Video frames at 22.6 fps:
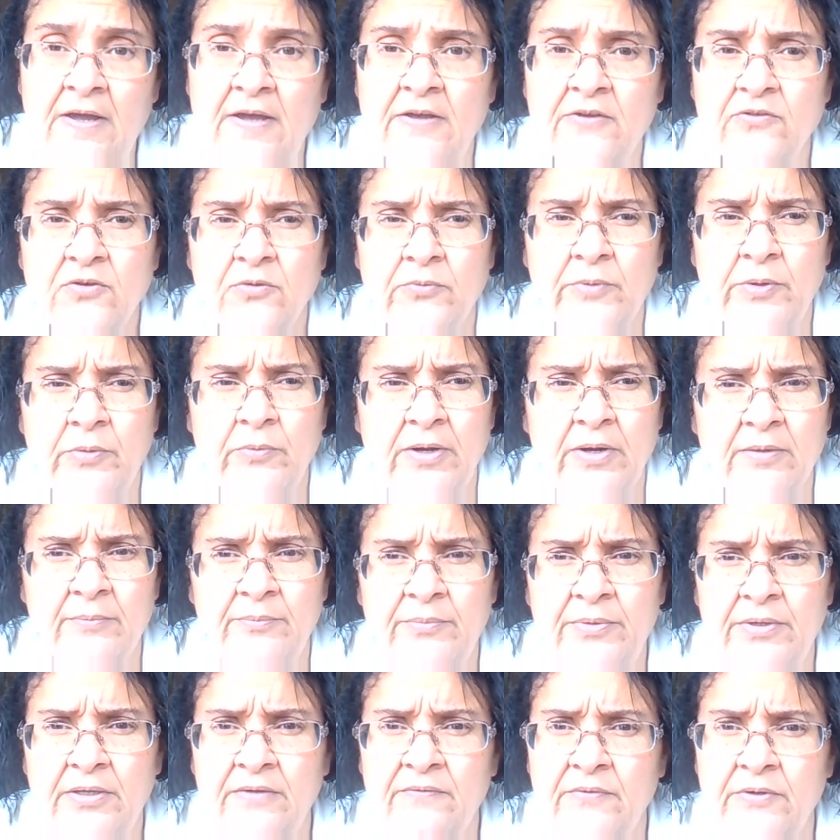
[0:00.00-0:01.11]
So we want to
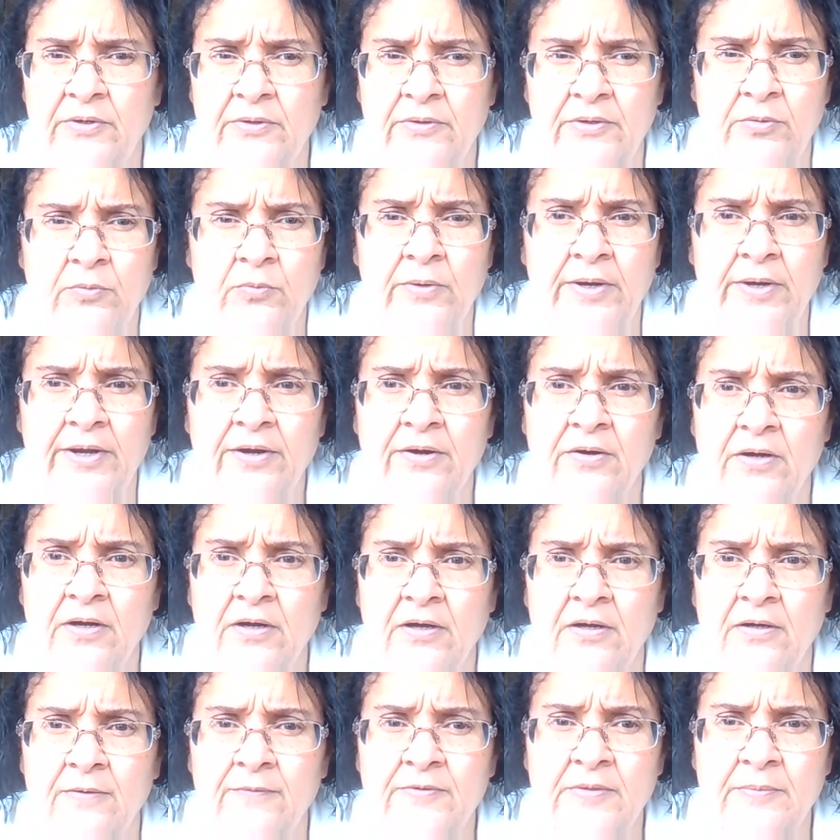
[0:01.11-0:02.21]
be very aware
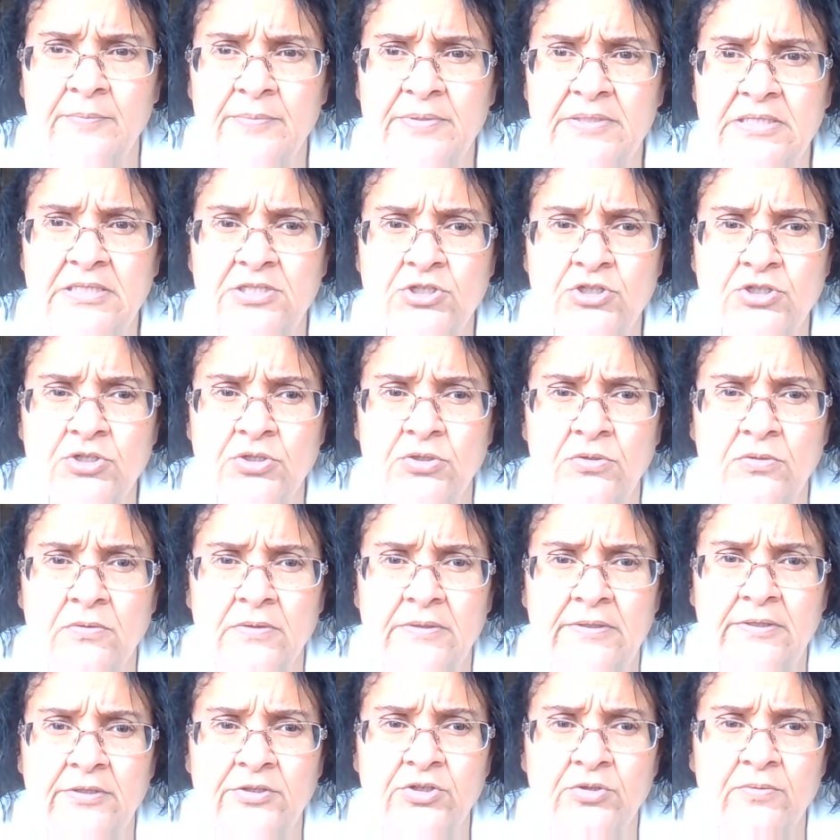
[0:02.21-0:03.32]
of some potential
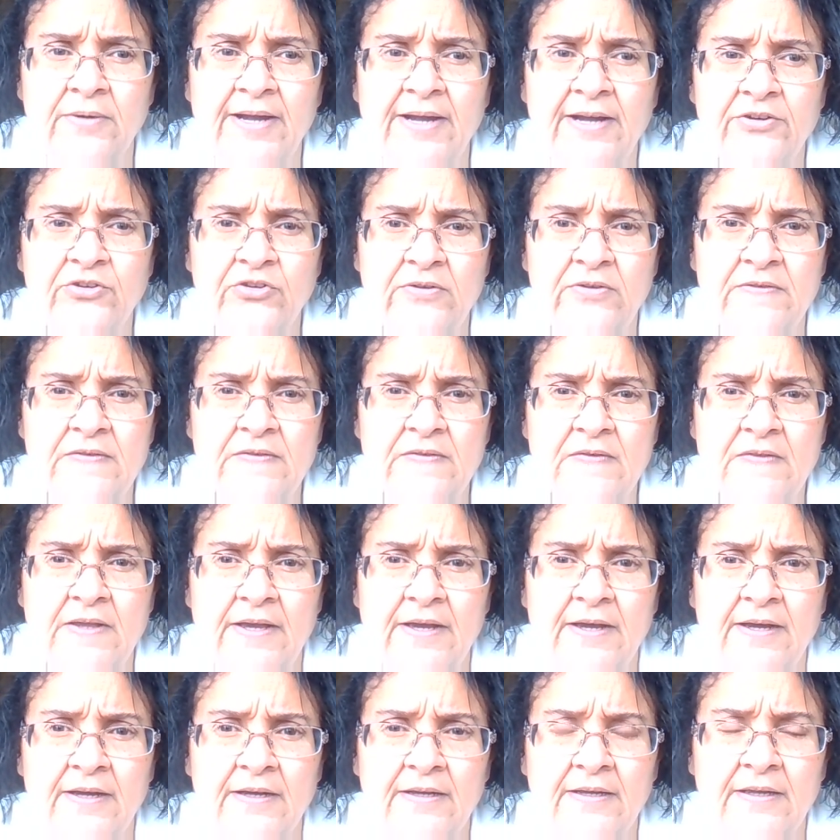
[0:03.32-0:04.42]
interactions
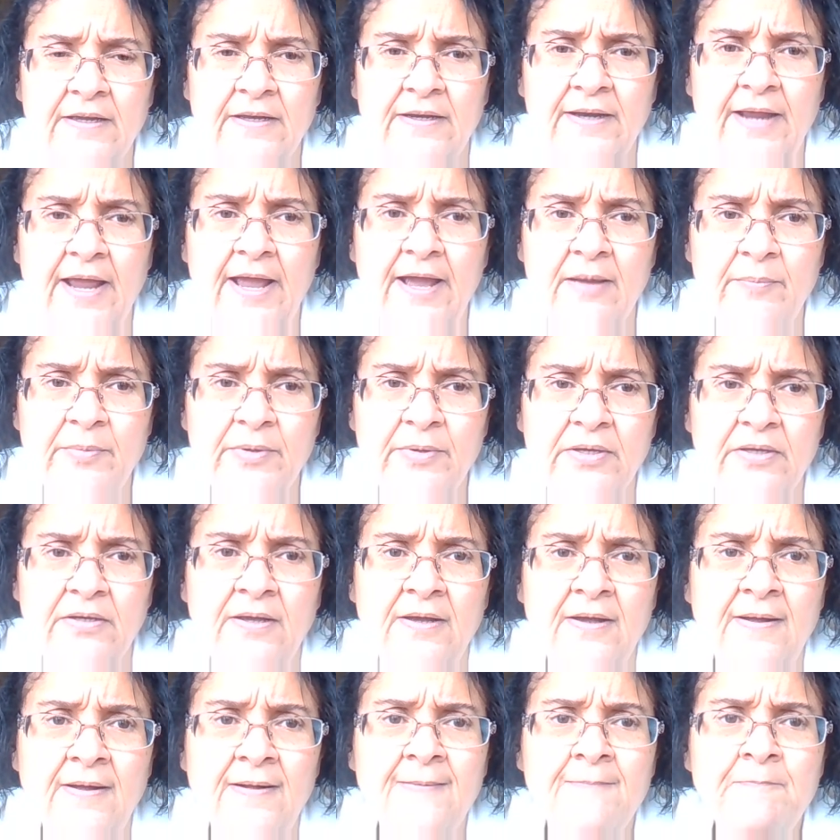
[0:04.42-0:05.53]
that can happen
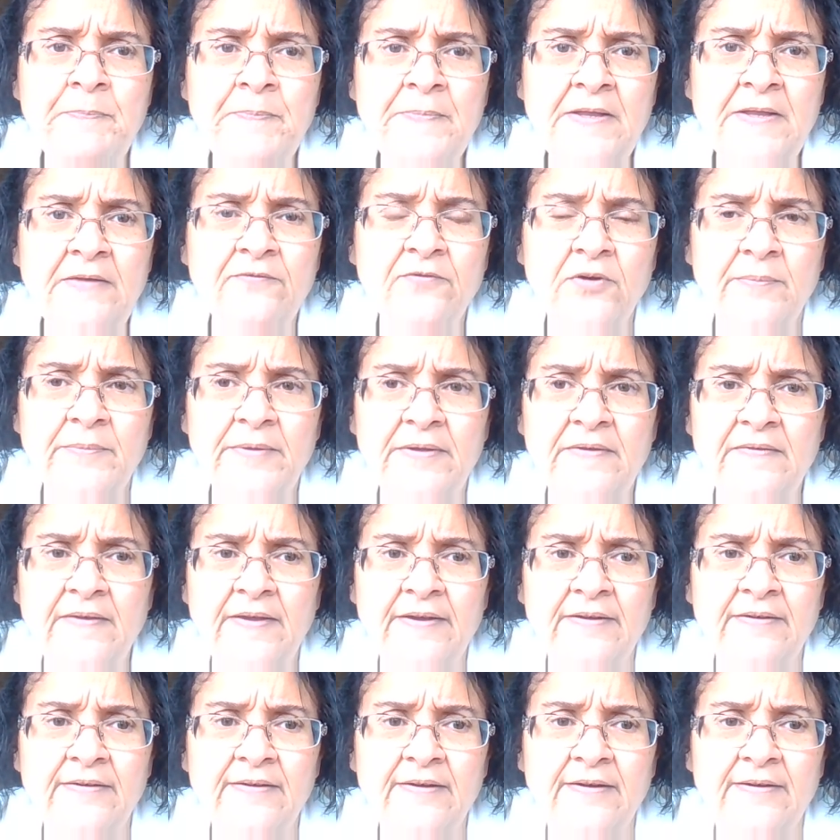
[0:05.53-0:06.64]
from these
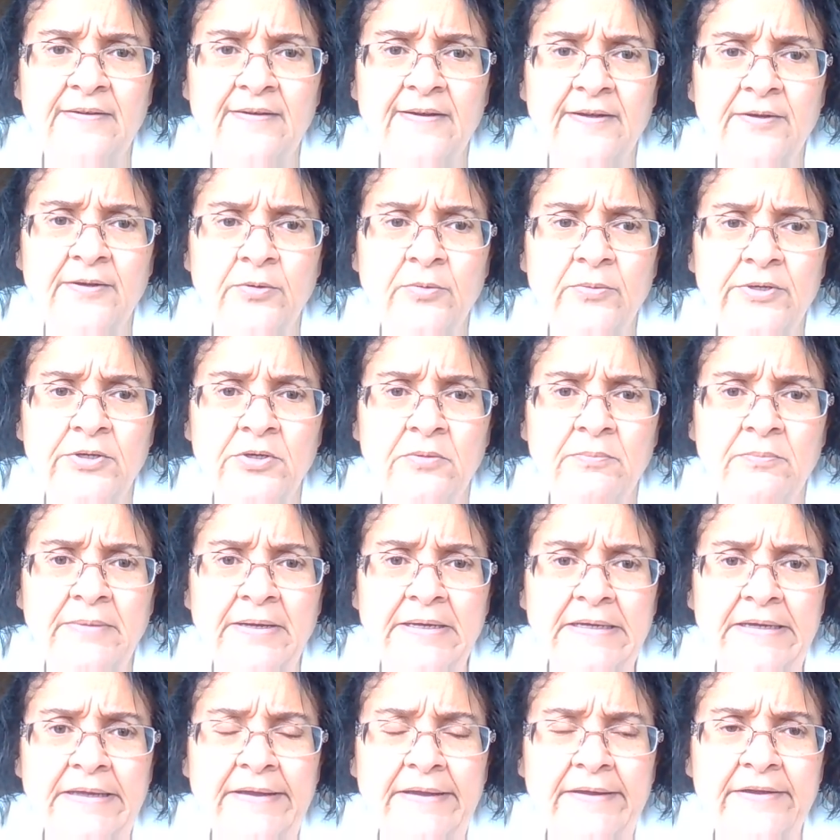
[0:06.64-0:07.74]
antidiarrheal
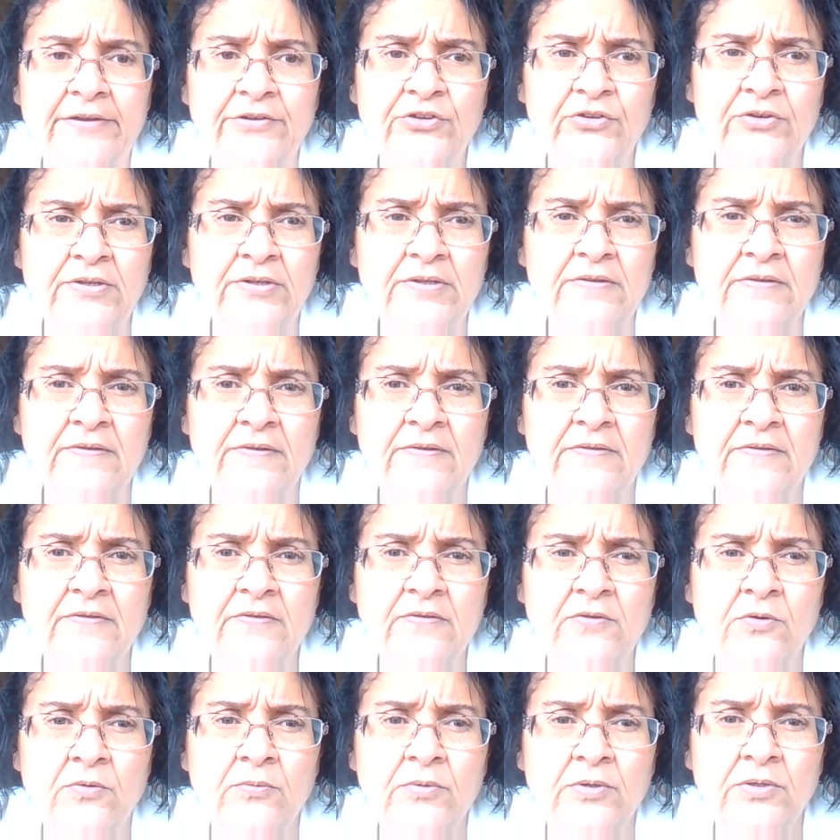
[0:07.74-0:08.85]
medications. And
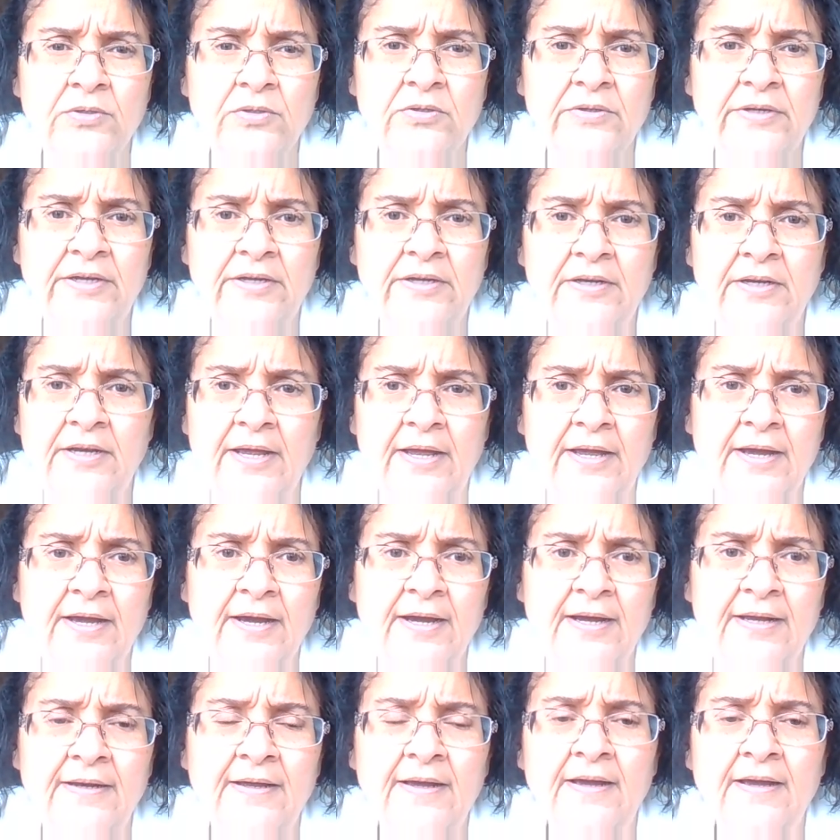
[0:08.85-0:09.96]
so we're looking
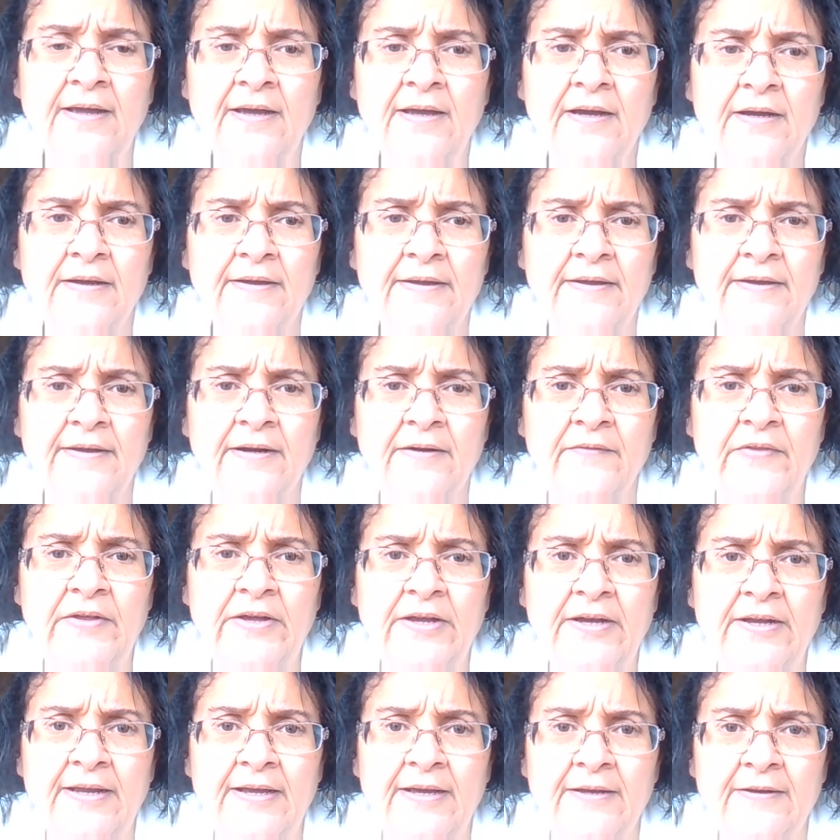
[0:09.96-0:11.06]
at, again, are they
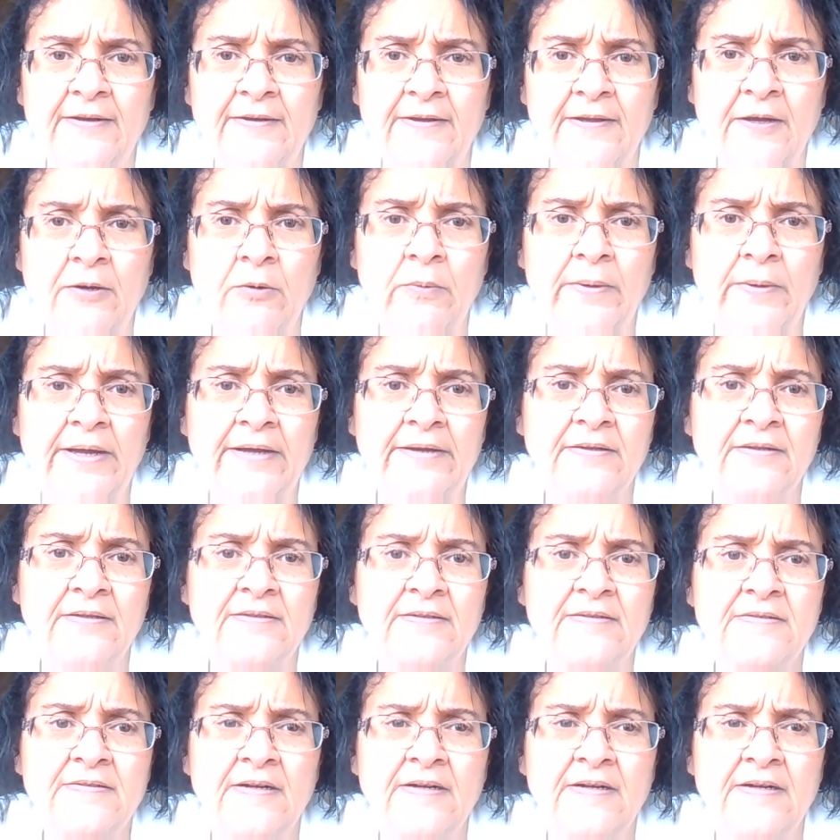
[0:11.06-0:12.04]
on anticoagulants?